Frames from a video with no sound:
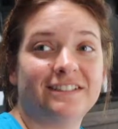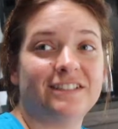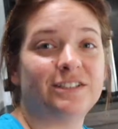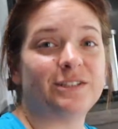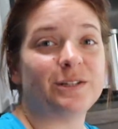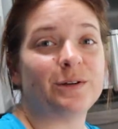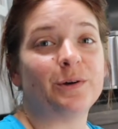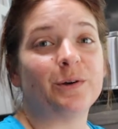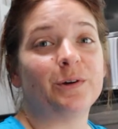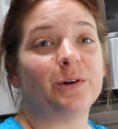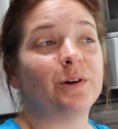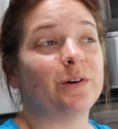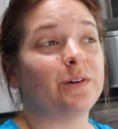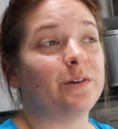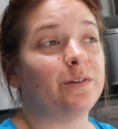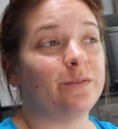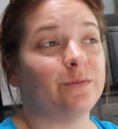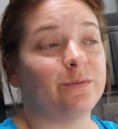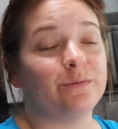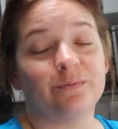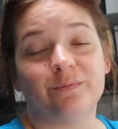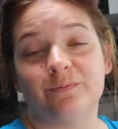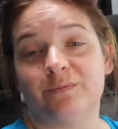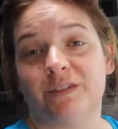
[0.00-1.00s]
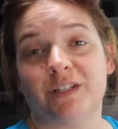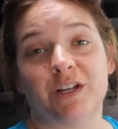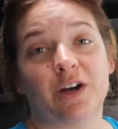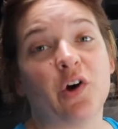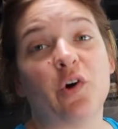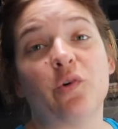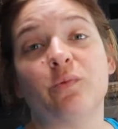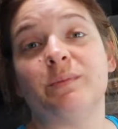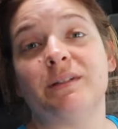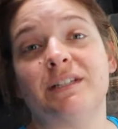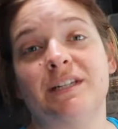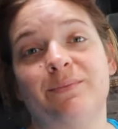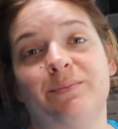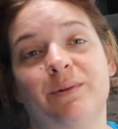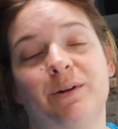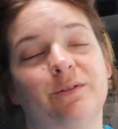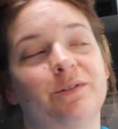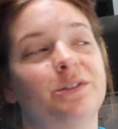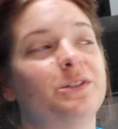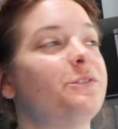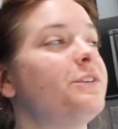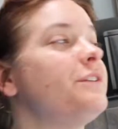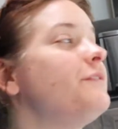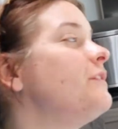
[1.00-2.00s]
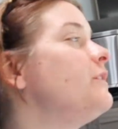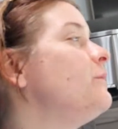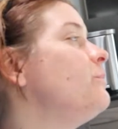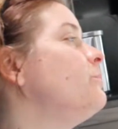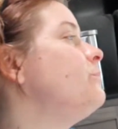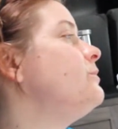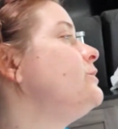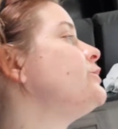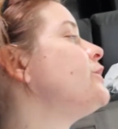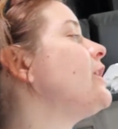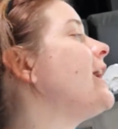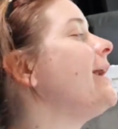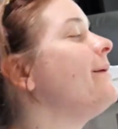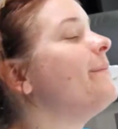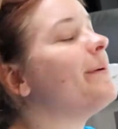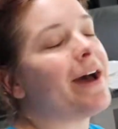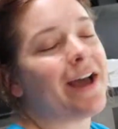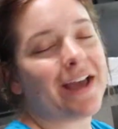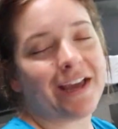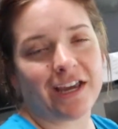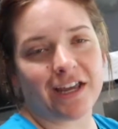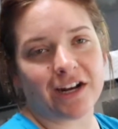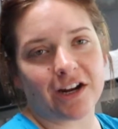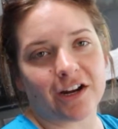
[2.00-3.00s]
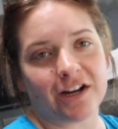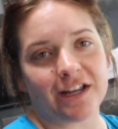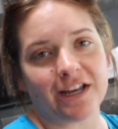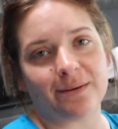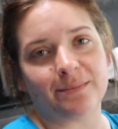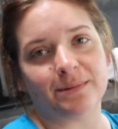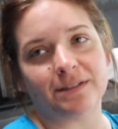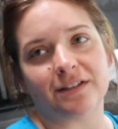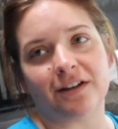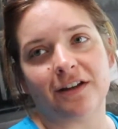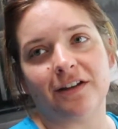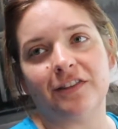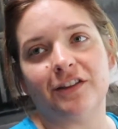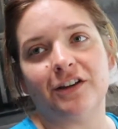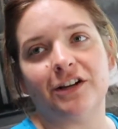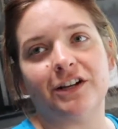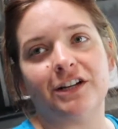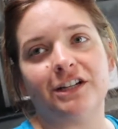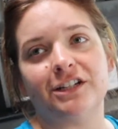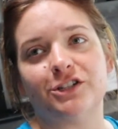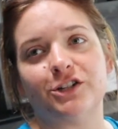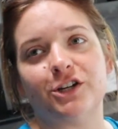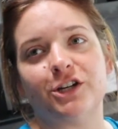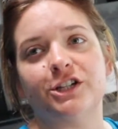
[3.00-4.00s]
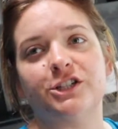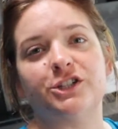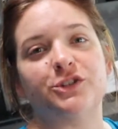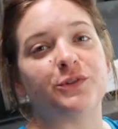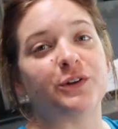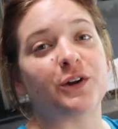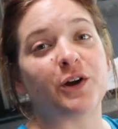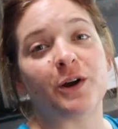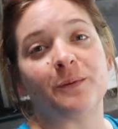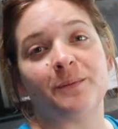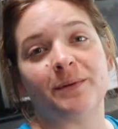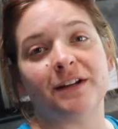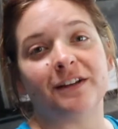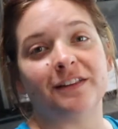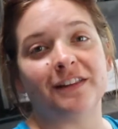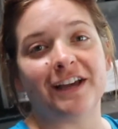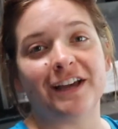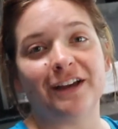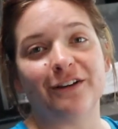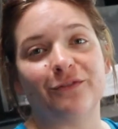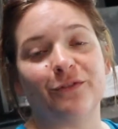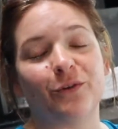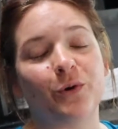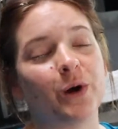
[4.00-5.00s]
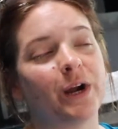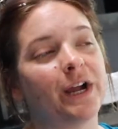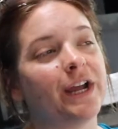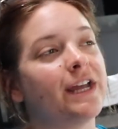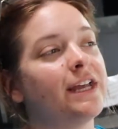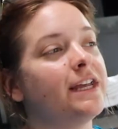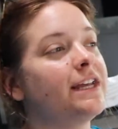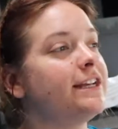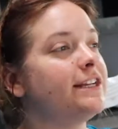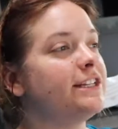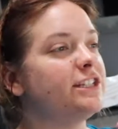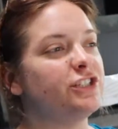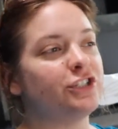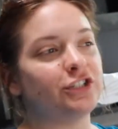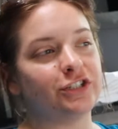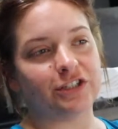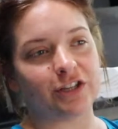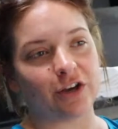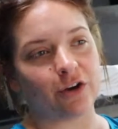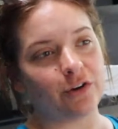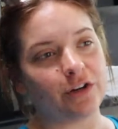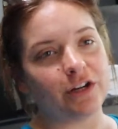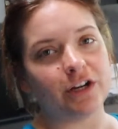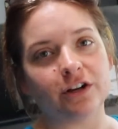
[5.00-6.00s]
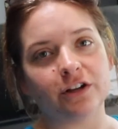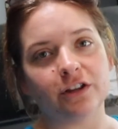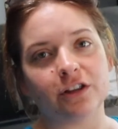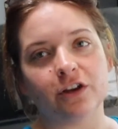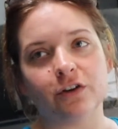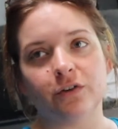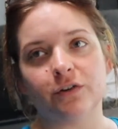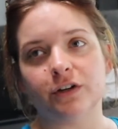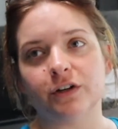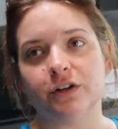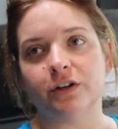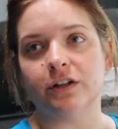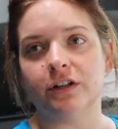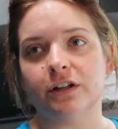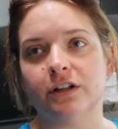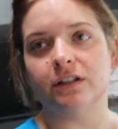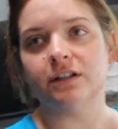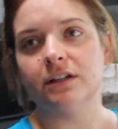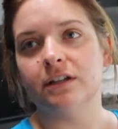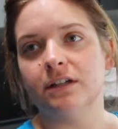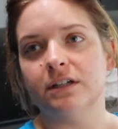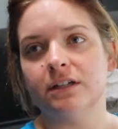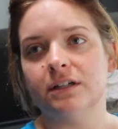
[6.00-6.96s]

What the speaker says: So go to Home Depot. Don't even try buying it on Amazon. They're going to charge you an arm and a leg for it. Just go to your local